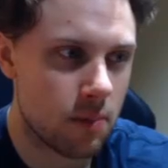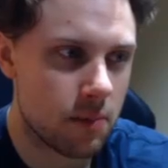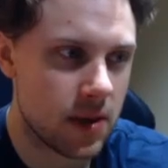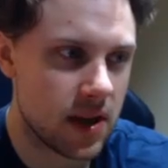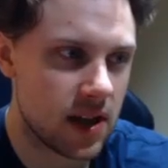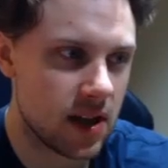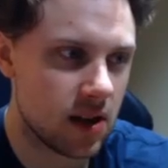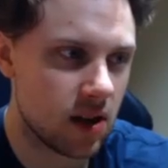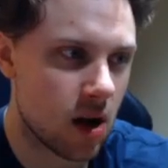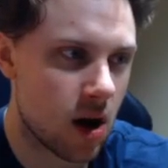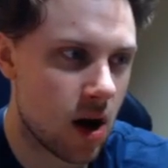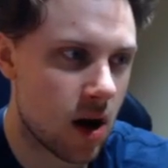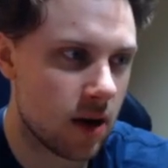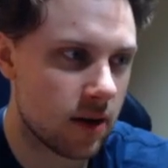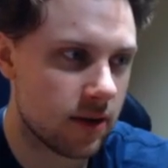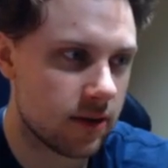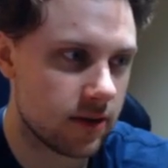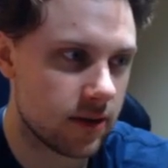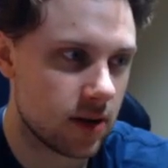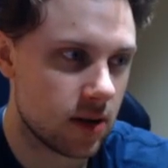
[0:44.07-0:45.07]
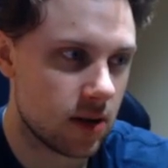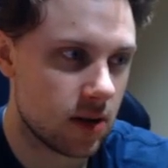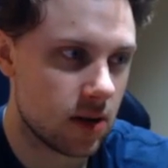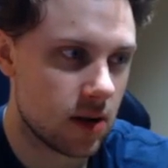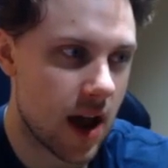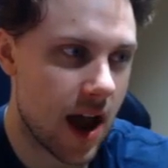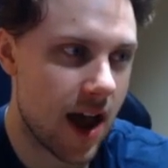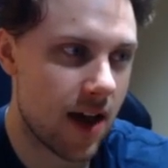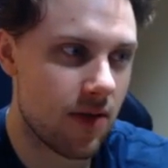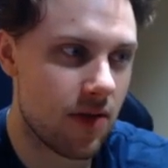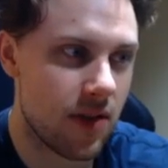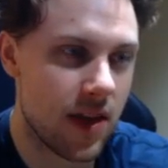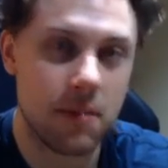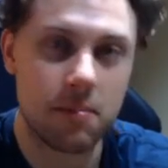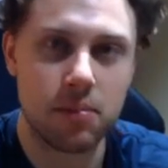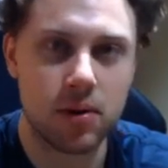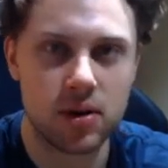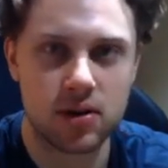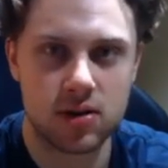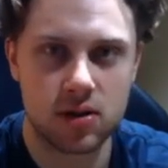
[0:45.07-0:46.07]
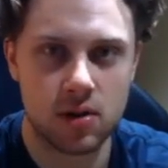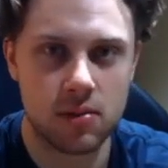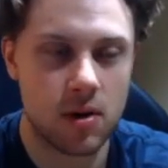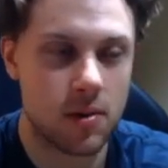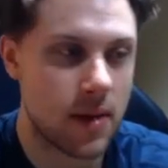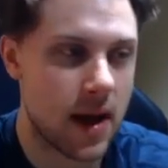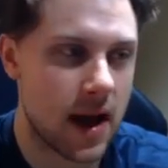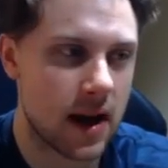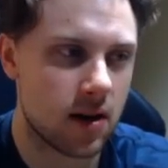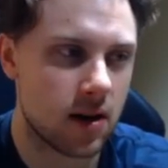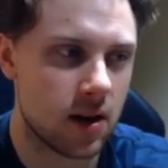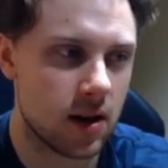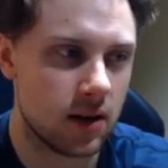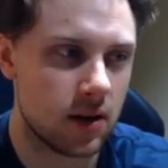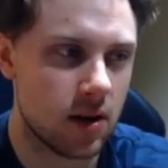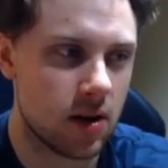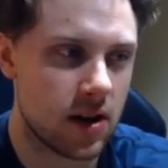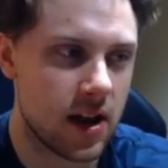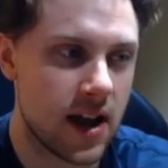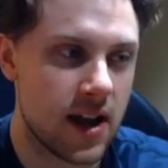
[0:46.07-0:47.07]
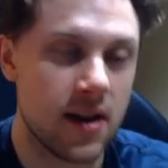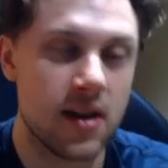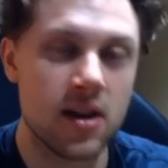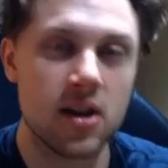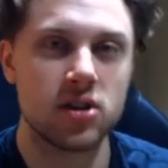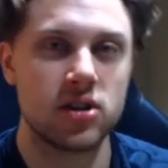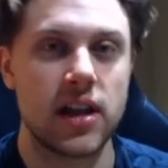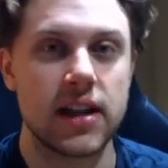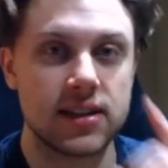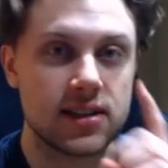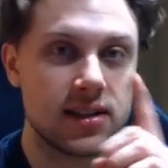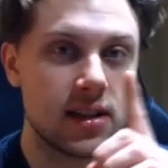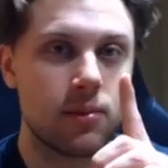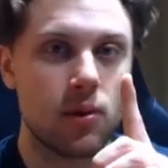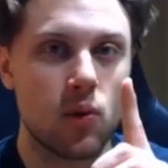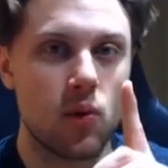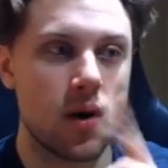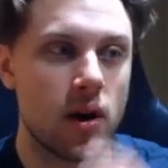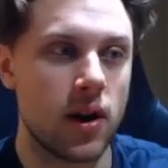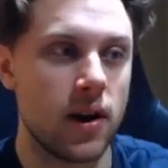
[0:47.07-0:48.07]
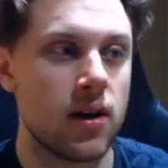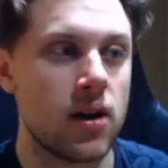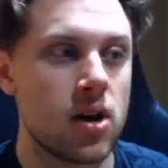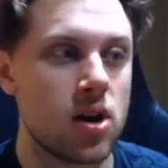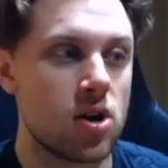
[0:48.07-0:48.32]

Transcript: peel off, and then put turbo back on. Okay, so that's number one.